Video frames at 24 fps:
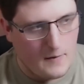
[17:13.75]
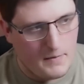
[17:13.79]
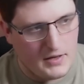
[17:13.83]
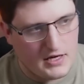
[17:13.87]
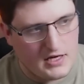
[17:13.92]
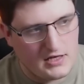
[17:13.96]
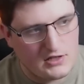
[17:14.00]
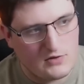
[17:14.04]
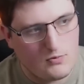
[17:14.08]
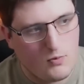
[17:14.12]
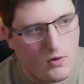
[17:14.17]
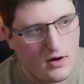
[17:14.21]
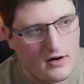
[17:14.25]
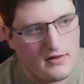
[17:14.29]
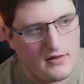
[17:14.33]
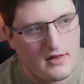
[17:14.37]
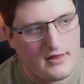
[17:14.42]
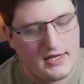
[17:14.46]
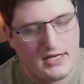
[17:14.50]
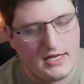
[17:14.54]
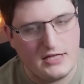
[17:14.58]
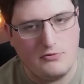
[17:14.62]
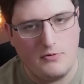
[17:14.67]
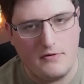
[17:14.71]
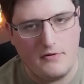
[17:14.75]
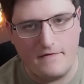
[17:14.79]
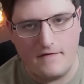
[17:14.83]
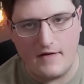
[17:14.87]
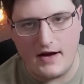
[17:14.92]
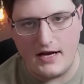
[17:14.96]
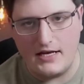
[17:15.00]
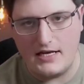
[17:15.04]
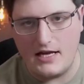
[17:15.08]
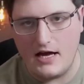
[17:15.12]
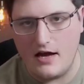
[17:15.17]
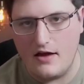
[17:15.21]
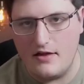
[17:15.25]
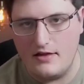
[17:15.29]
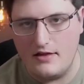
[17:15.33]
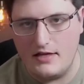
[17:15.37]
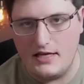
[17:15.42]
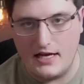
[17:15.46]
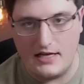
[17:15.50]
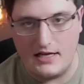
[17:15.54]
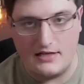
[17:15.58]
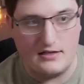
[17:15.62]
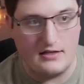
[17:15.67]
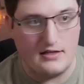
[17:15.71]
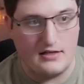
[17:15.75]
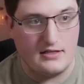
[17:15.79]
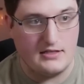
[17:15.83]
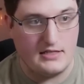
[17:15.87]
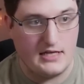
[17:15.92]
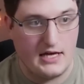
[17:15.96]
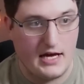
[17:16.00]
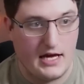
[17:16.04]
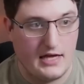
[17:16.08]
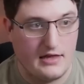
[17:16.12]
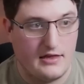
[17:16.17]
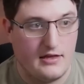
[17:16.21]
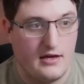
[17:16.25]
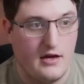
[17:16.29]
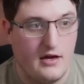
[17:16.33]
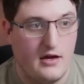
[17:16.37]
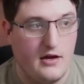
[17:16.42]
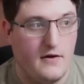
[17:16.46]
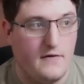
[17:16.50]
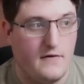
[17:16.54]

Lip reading: Because one of the things we find out in the End and the Death,